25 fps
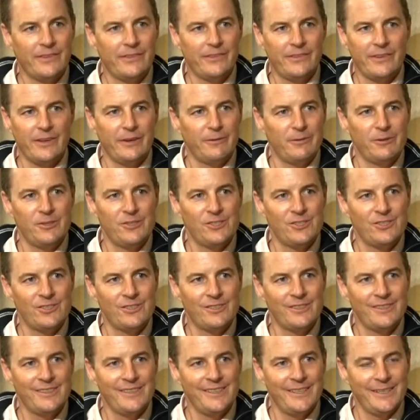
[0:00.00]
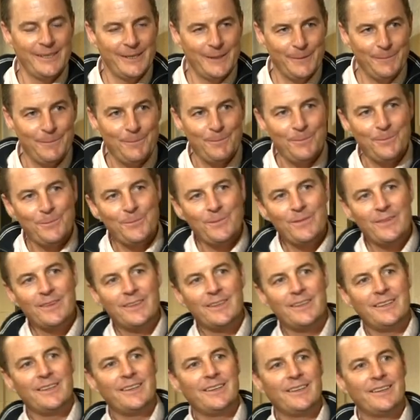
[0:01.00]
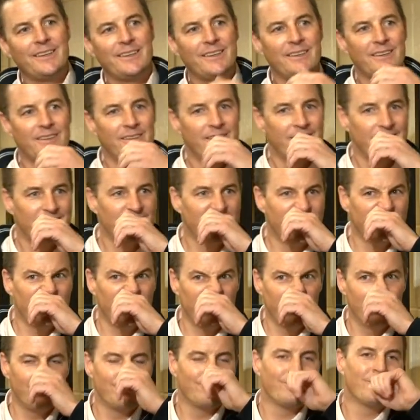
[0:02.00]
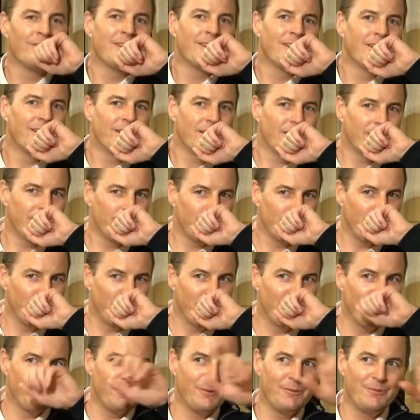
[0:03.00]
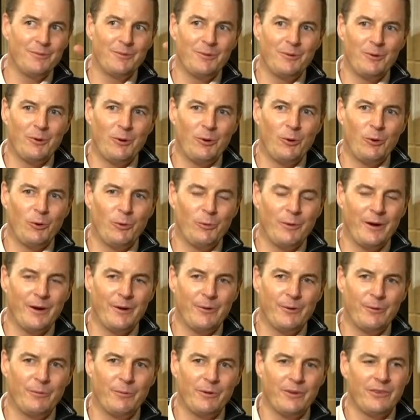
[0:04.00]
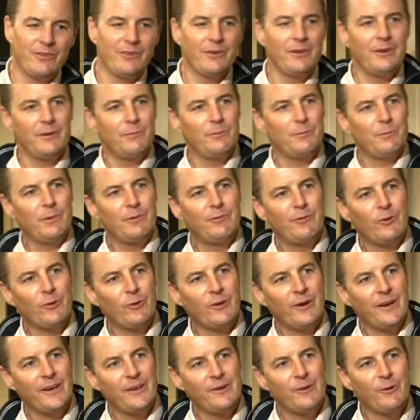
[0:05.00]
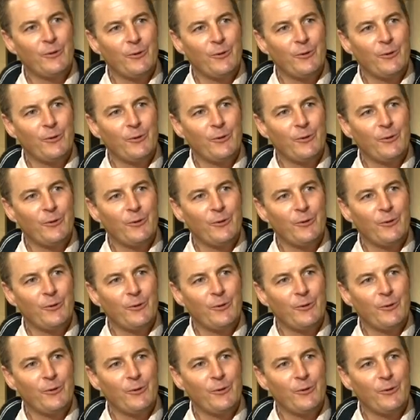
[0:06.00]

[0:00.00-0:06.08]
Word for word: Savage. Enda Bulger, John yeah. Thomas, Ken Whelan. Um, I remember the all-way room, was it before Enda